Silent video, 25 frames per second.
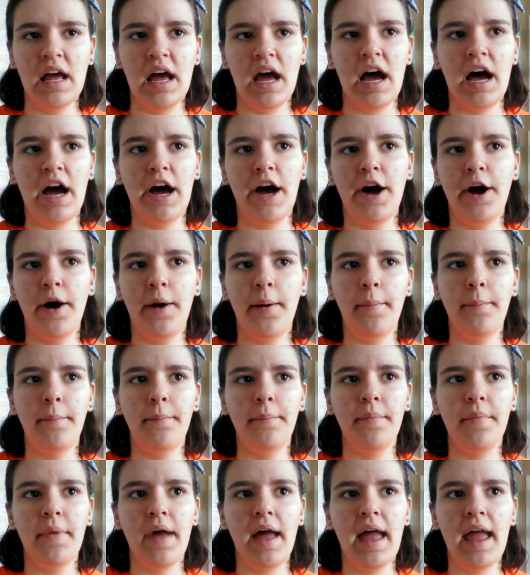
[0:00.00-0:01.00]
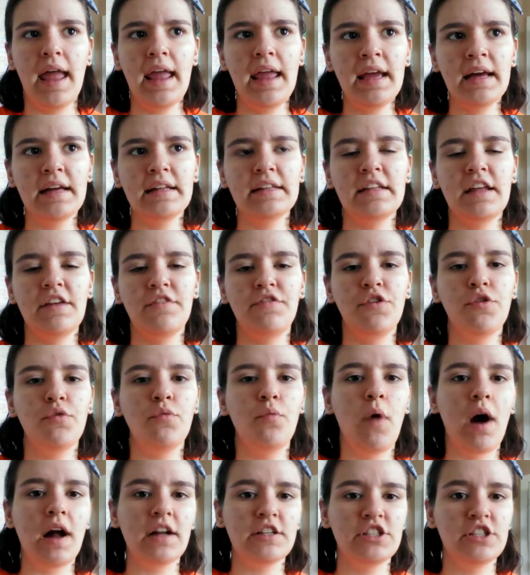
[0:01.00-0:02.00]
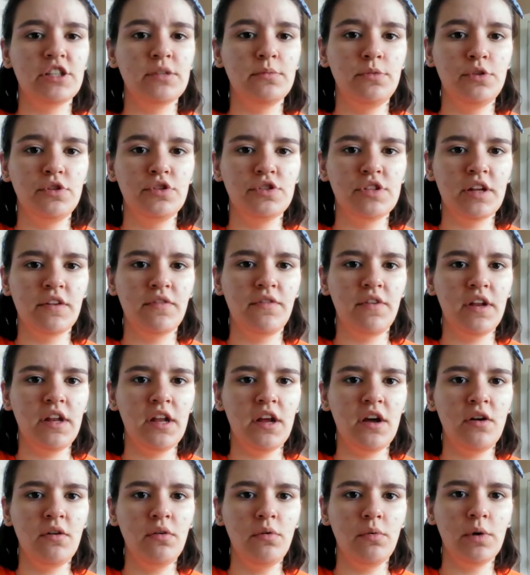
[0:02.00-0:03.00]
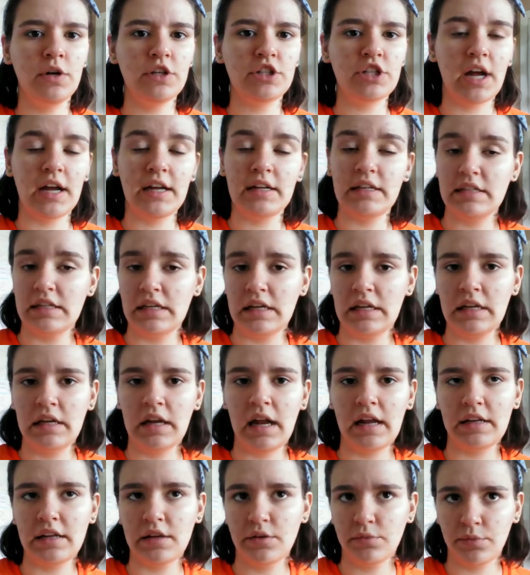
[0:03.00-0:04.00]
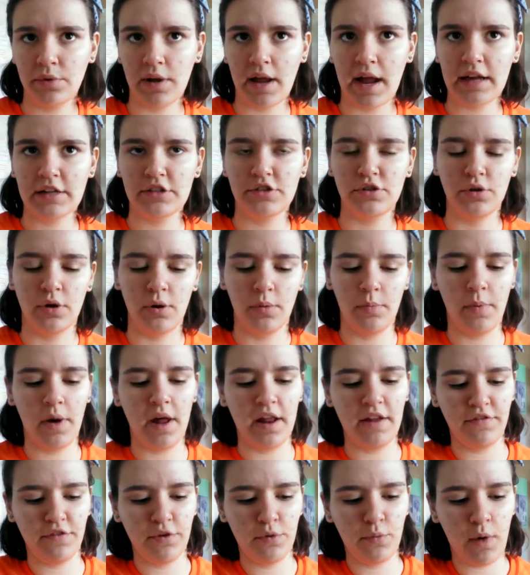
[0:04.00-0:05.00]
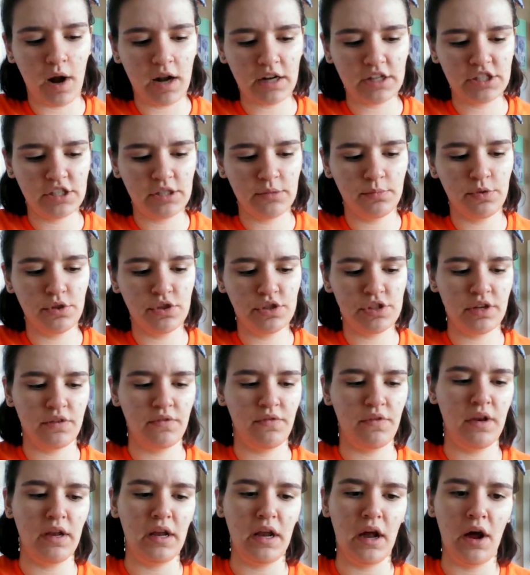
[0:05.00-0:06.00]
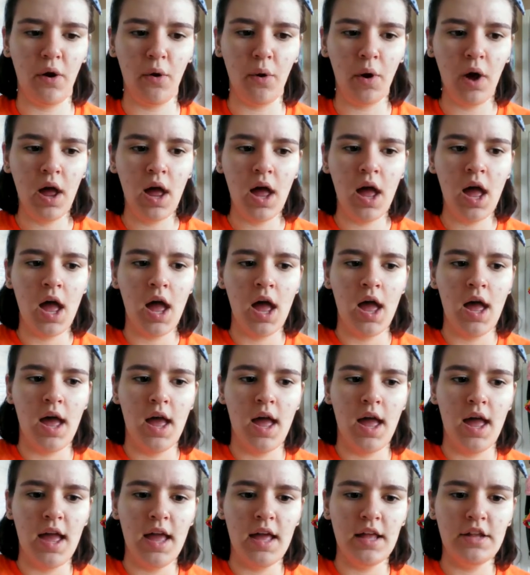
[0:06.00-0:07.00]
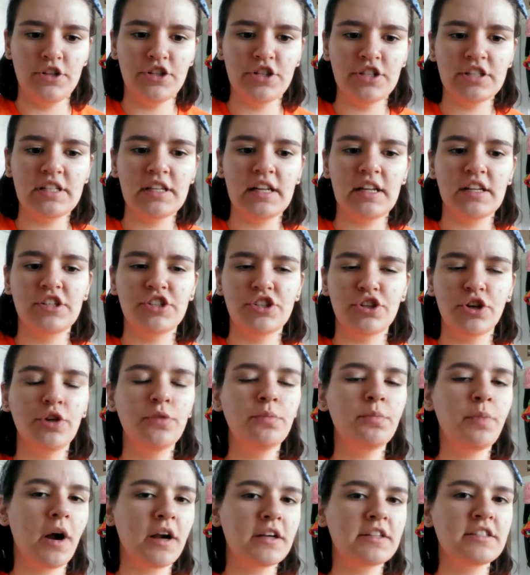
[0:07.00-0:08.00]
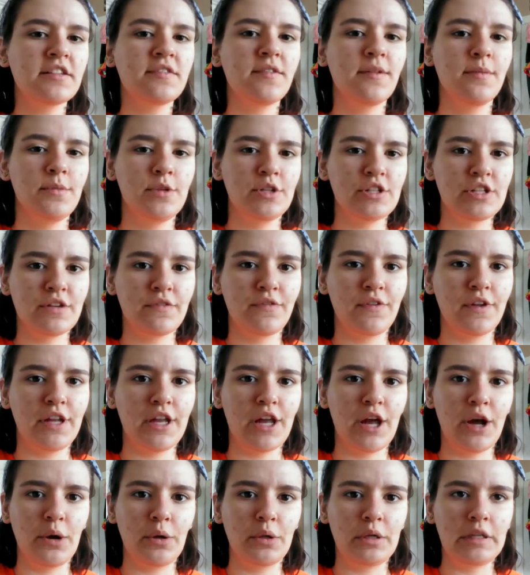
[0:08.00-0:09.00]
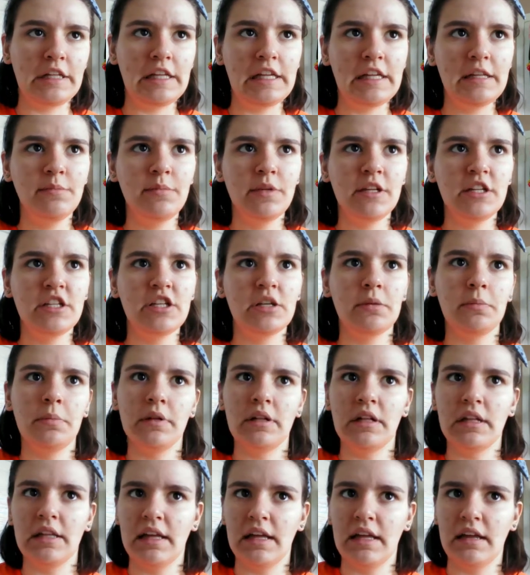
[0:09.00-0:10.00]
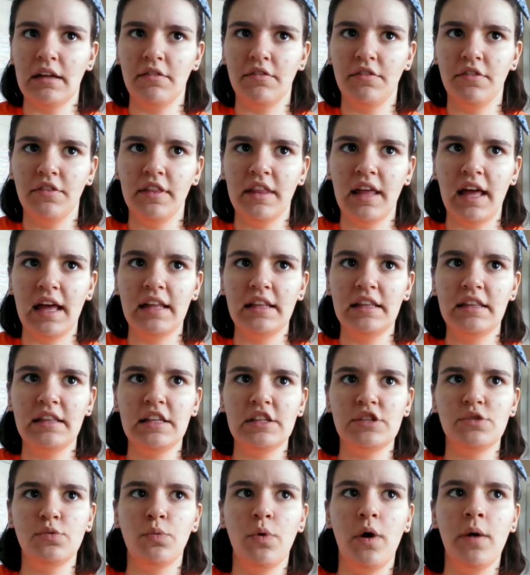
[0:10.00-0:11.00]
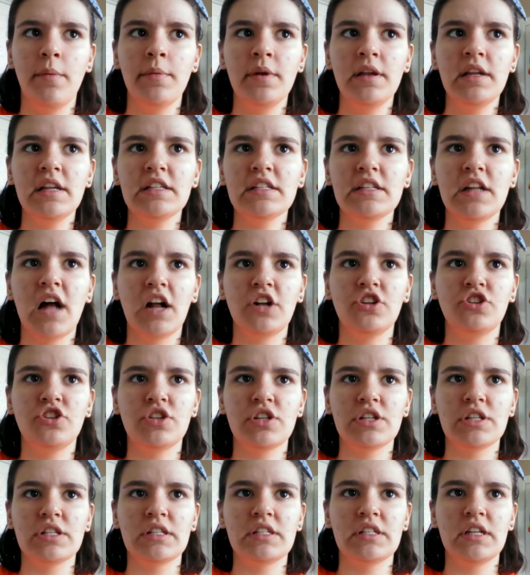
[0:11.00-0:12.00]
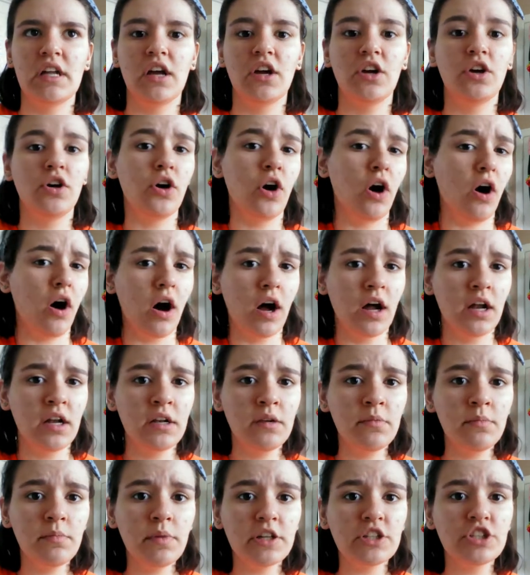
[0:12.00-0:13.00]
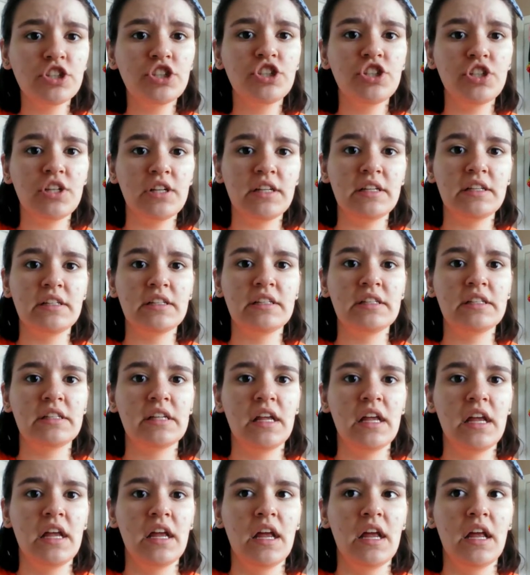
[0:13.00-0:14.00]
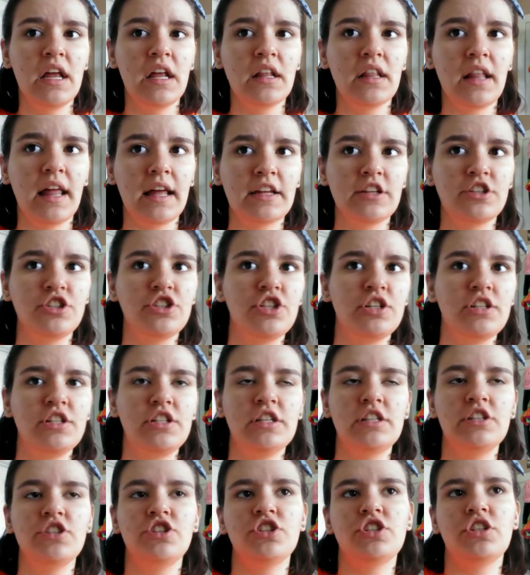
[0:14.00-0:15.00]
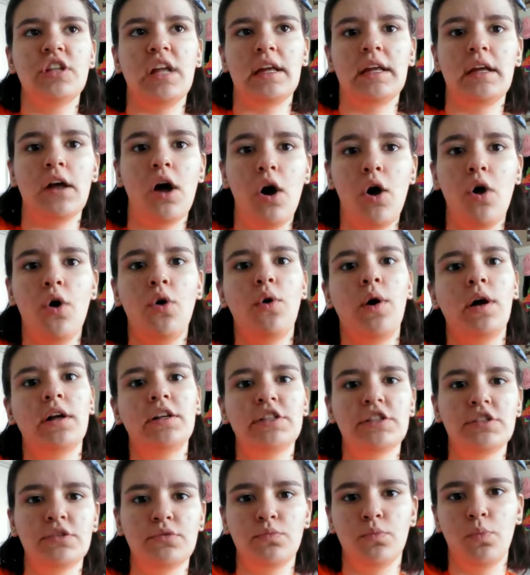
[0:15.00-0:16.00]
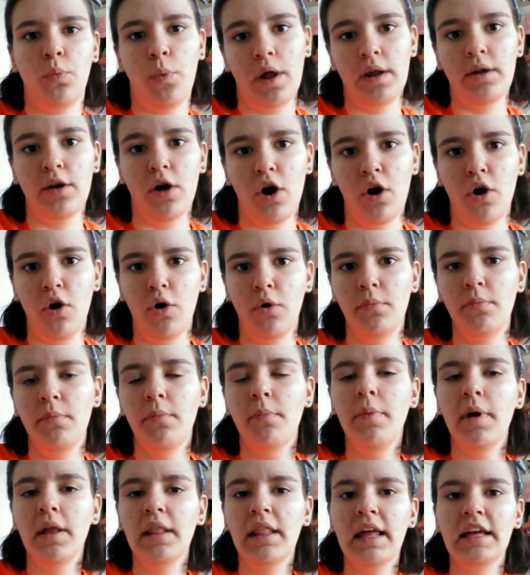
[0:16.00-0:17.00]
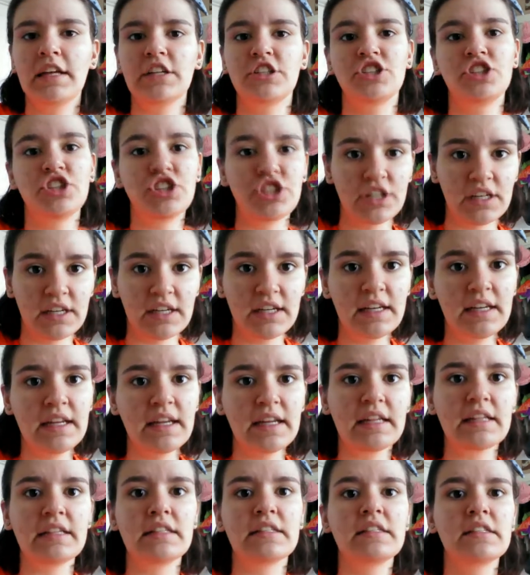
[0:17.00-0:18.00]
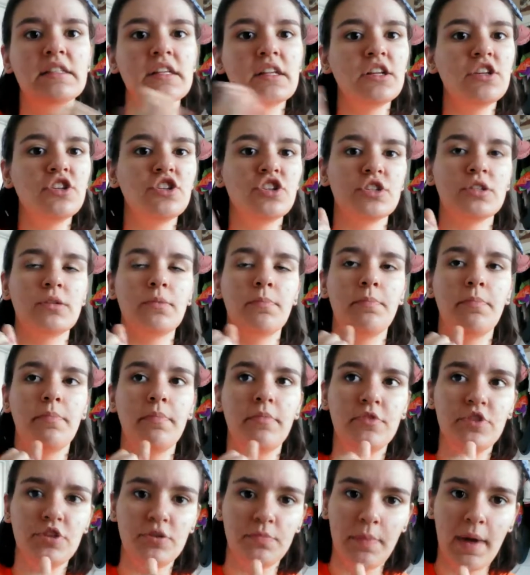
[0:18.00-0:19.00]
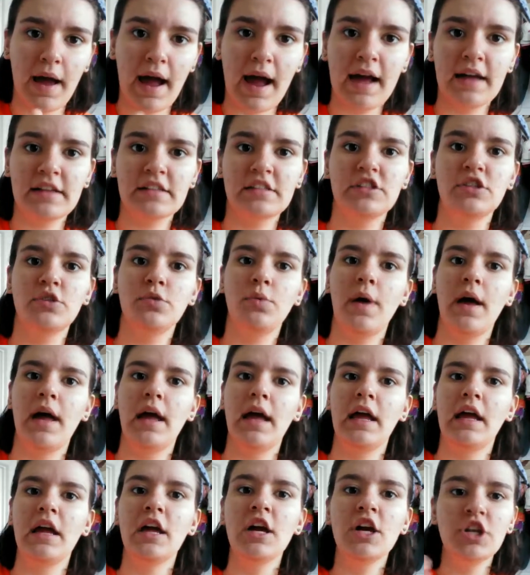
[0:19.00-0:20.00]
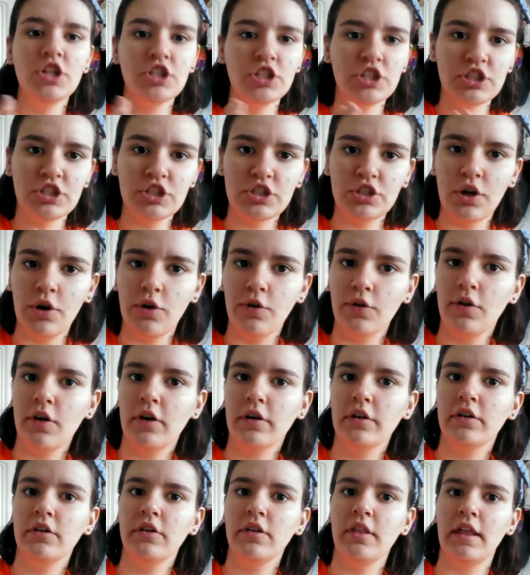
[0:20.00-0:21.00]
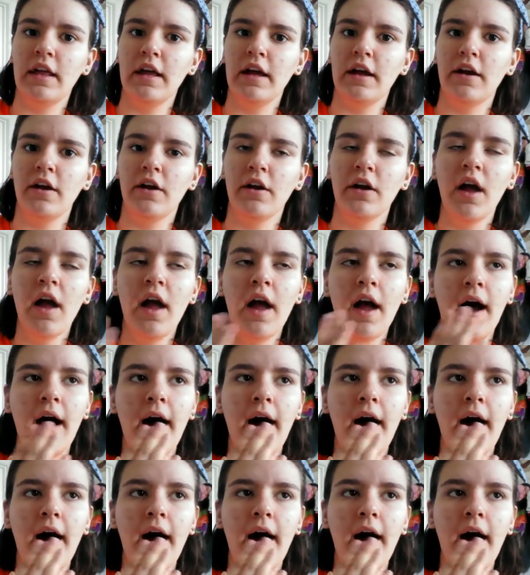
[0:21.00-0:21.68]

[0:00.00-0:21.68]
And if you watch the music video, which I didn't react to it, but if you watch the music video, just certain parts of the music video lead me to believe that this woman is not just gone, but she's like, she didn't just like, oh, I just went home, but like she passed away. She's no longer there.